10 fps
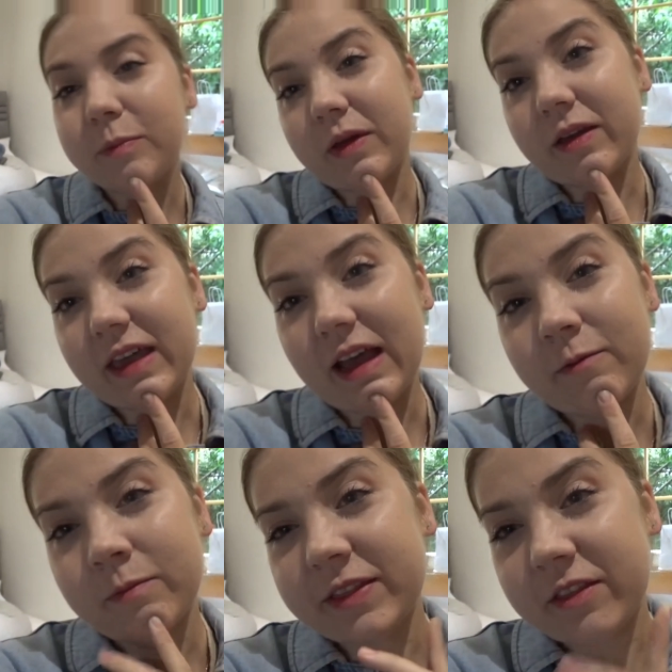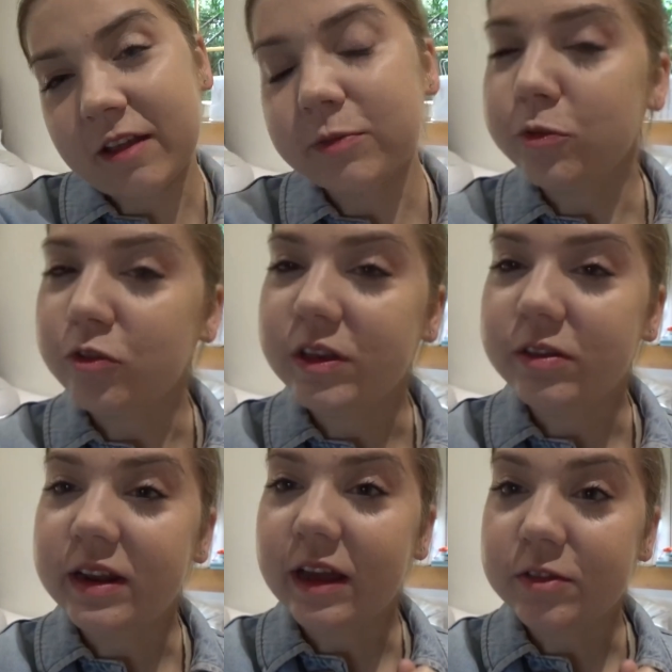But yeah, let's get down to
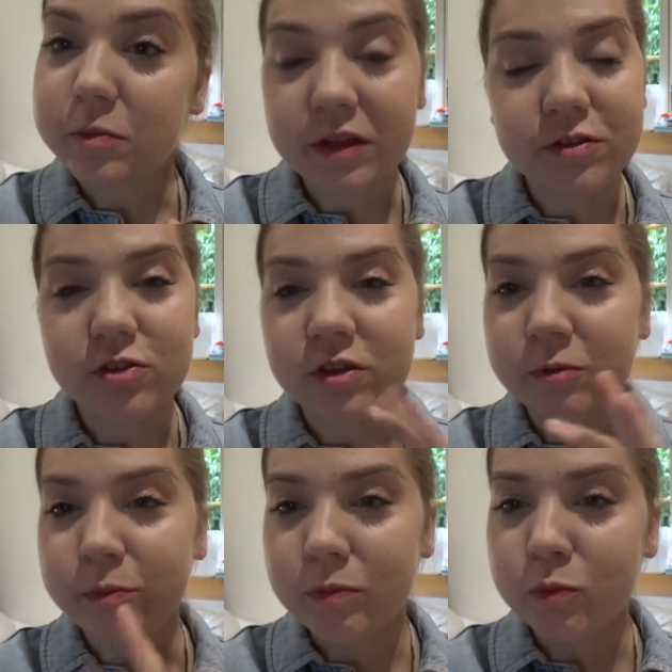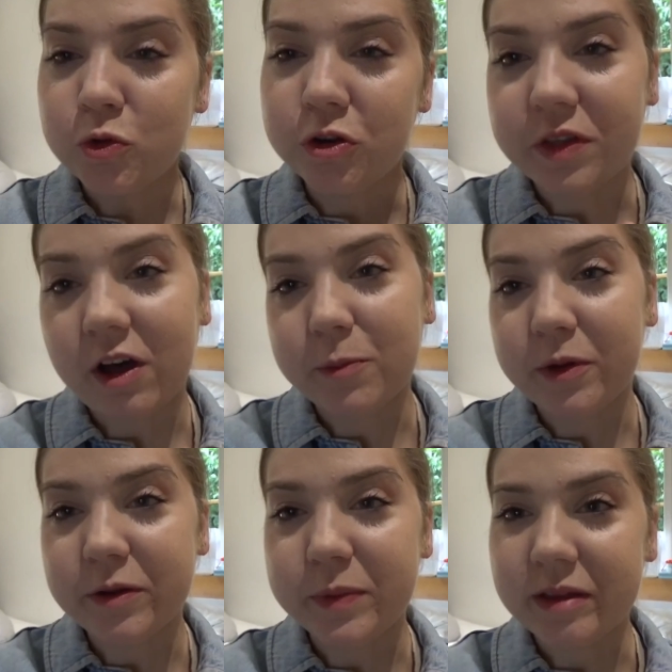Portreath and have some lunch and walk along the harbour a
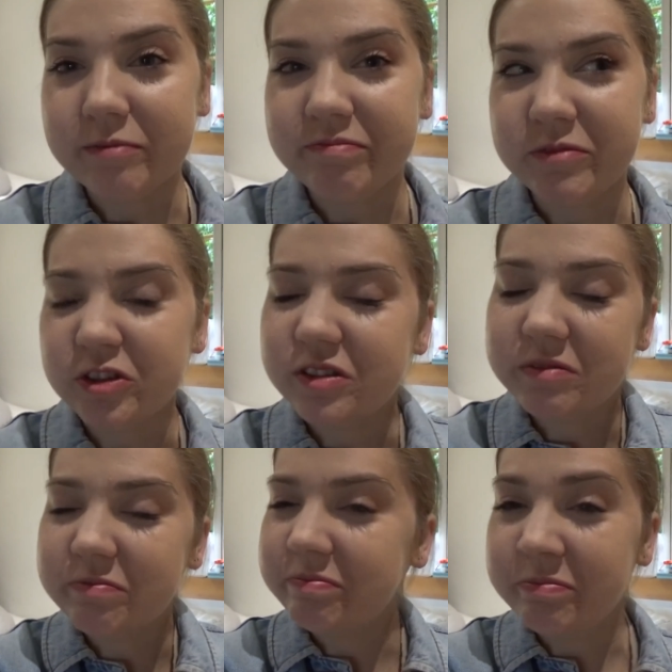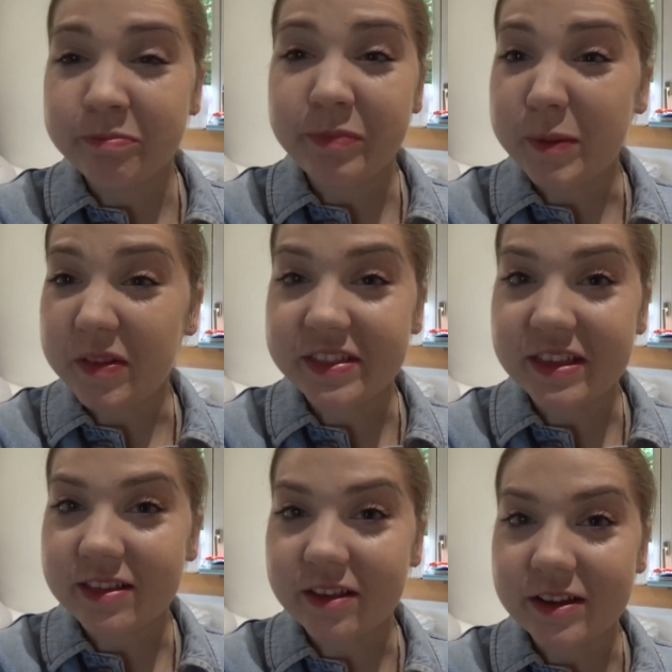little bit. Just be by the
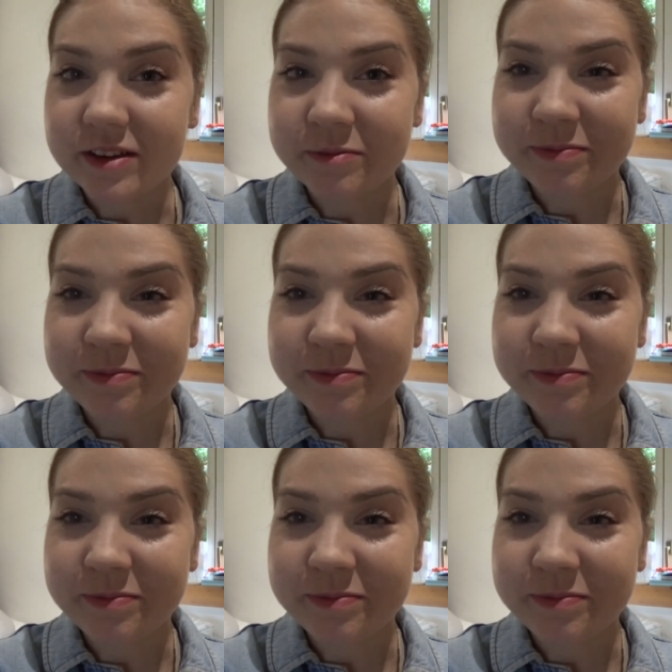seaside